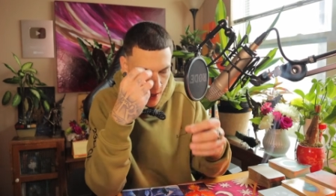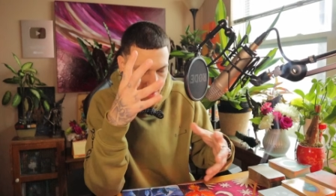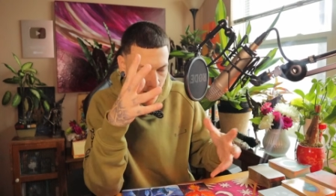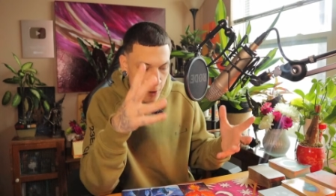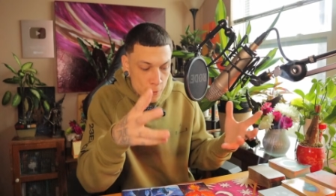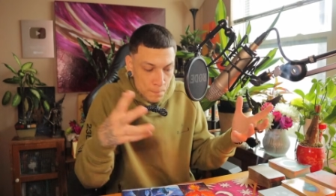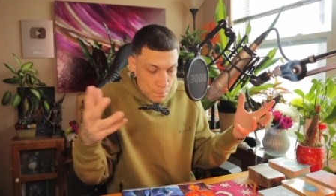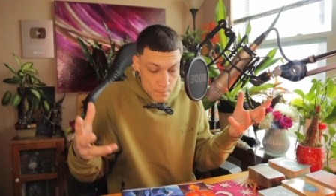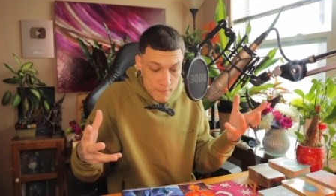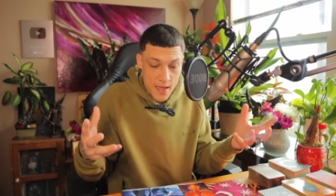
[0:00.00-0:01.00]
right now
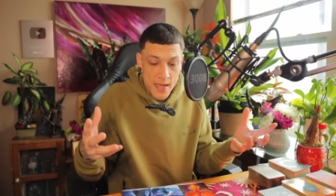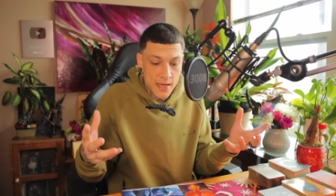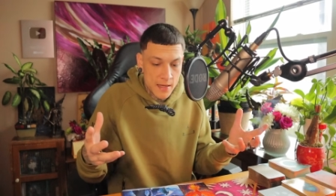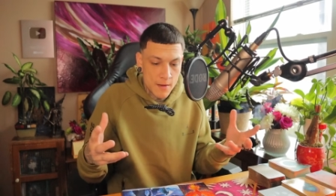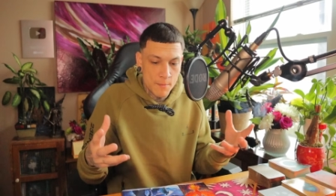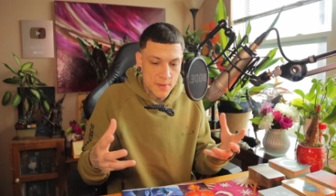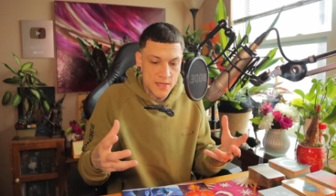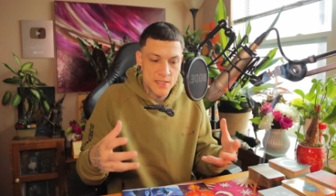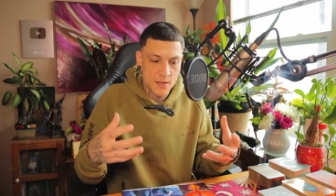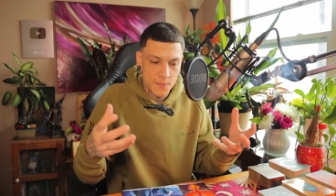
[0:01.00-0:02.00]
may
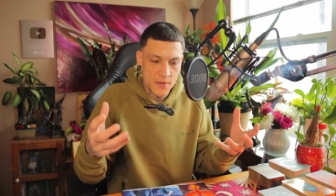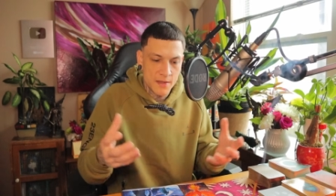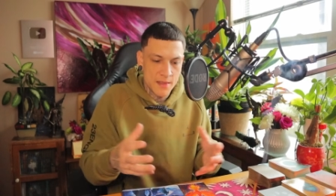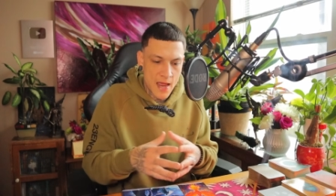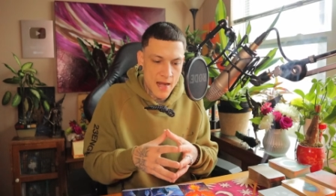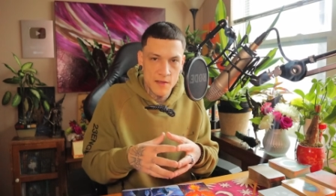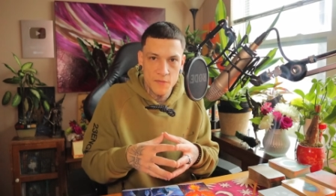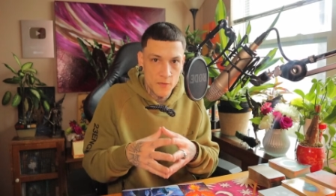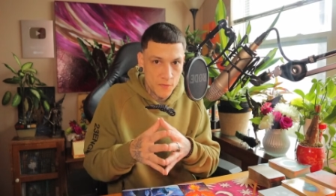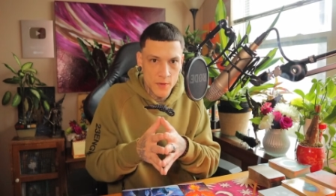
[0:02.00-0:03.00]
be something that,
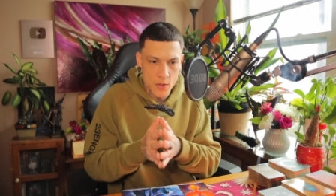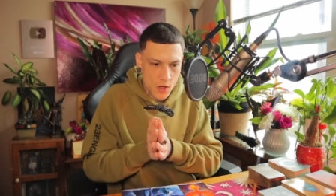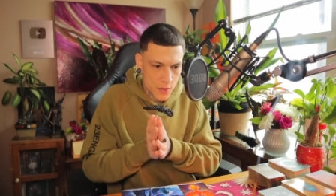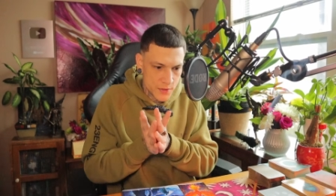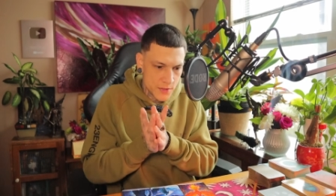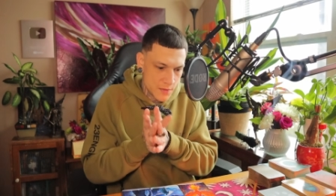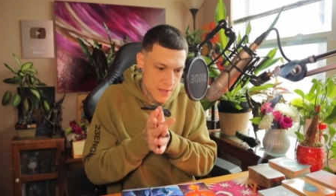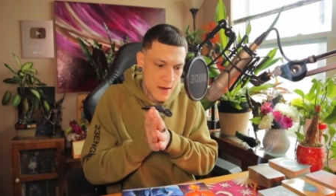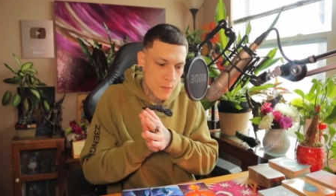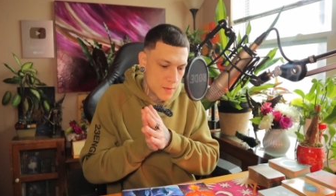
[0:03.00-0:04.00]
if you feel called to do
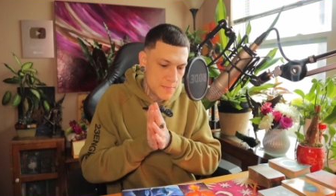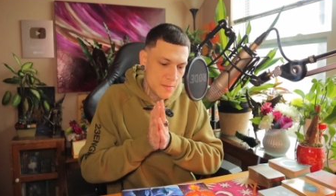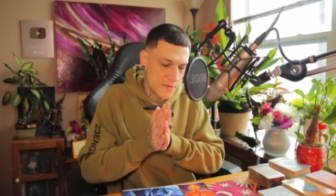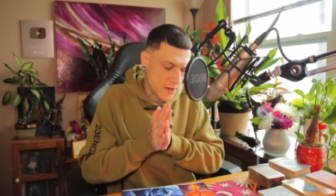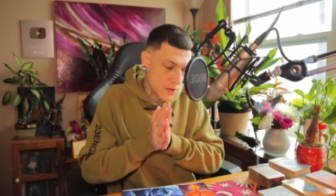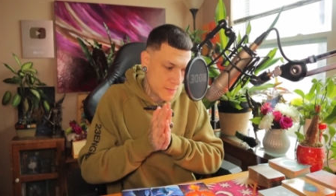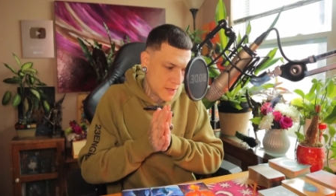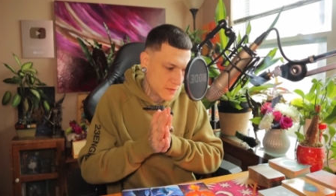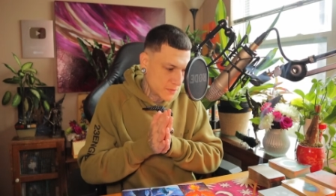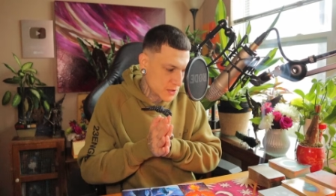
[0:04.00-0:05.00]
that, would be very
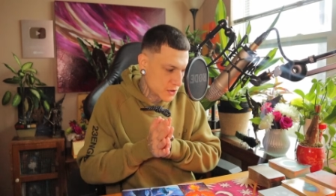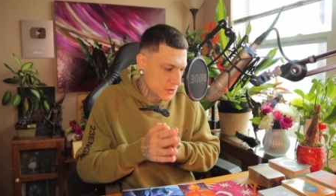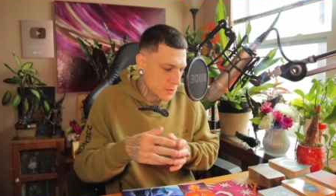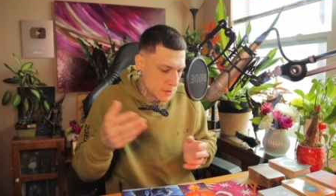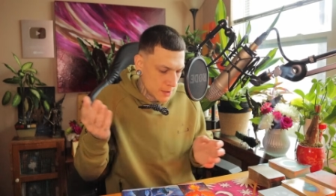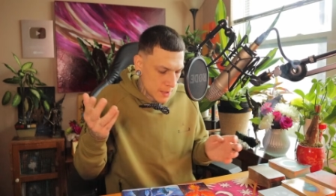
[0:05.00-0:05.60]
beneficial.